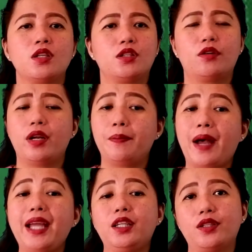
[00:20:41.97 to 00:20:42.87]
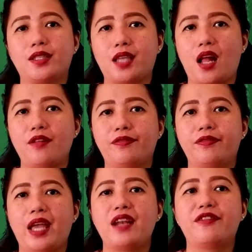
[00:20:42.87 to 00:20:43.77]
to remind yourself
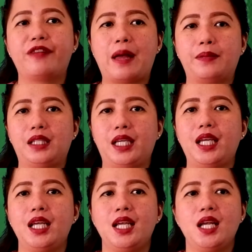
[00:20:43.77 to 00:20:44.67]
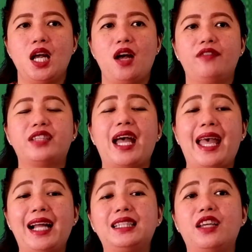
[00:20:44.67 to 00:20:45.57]
and family of the
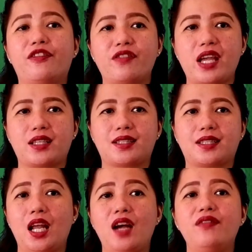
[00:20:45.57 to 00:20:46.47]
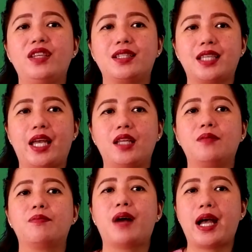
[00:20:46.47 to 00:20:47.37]
health effects of the said
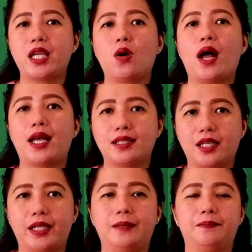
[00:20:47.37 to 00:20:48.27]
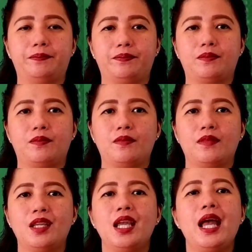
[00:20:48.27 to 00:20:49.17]
biohazard.
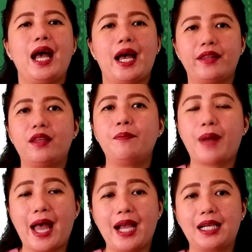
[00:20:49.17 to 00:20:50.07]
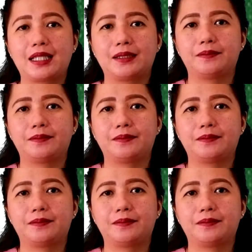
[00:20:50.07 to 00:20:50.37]
At the back,